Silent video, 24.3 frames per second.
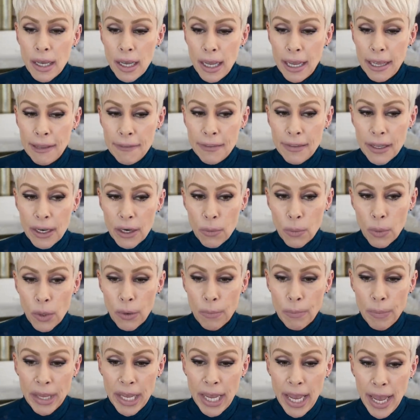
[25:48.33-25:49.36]
And there
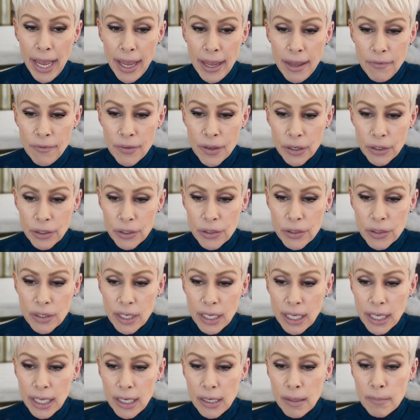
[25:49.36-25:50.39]
were behaviors
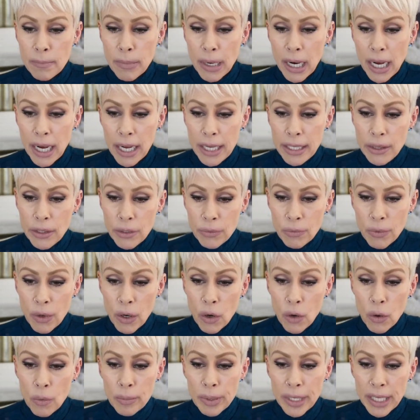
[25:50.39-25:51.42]
hidden behind the
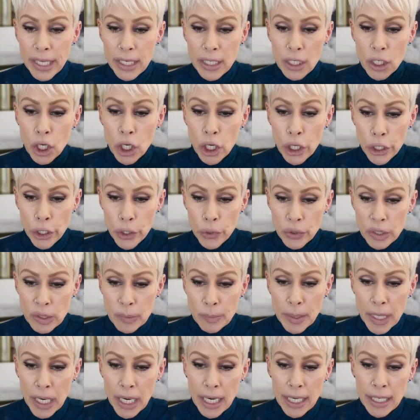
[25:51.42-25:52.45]
robe, hidden
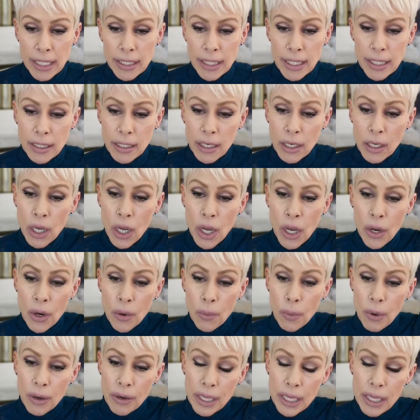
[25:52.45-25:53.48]
cloaked behind it,
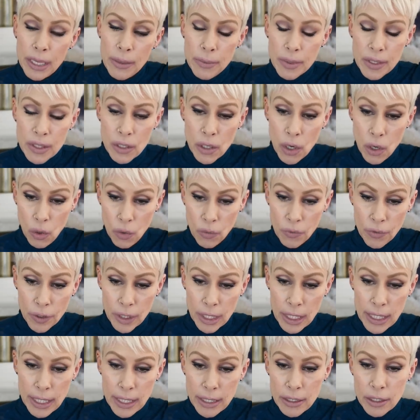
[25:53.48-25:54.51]
where he was over
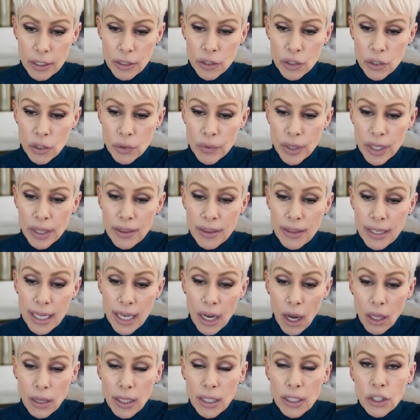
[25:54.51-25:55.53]
here. So the
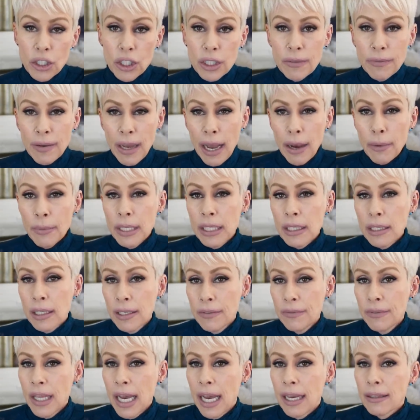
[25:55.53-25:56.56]
theology of how he
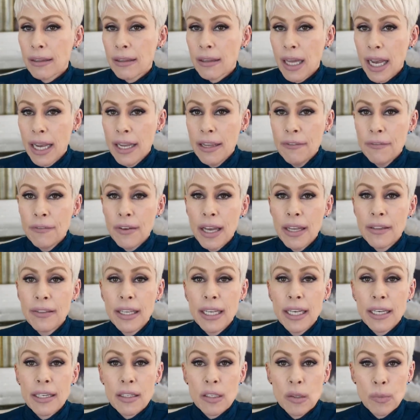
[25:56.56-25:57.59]
lived that life and
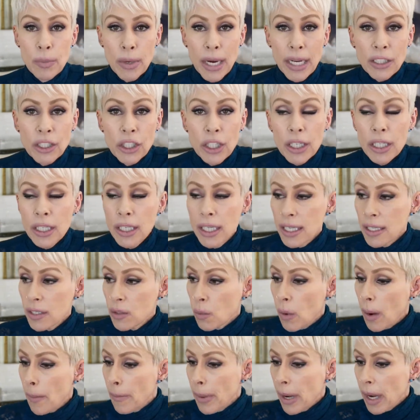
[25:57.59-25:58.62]
the expression
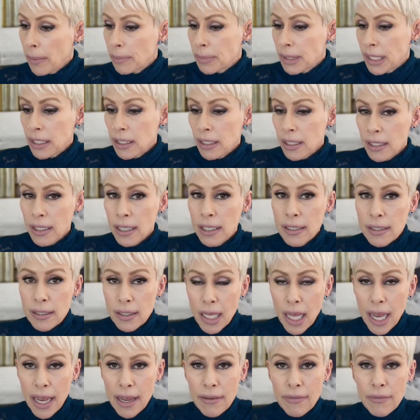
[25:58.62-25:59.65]
is what popped into this
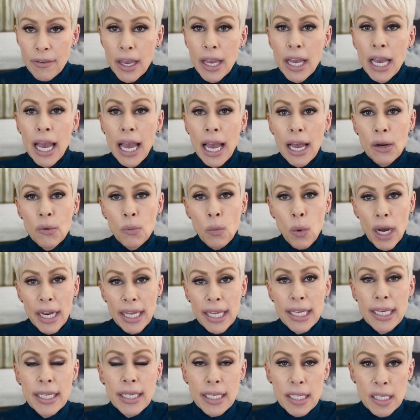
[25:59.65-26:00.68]
life and
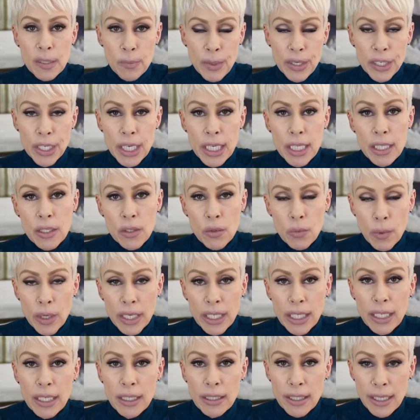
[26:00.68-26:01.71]
why he experienced
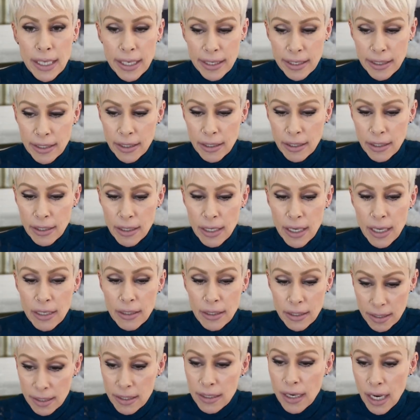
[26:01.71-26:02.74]
what he did.
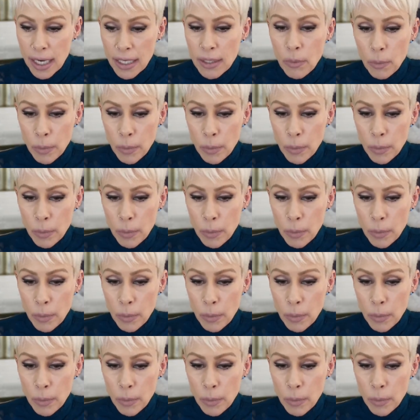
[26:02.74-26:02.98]
This is kind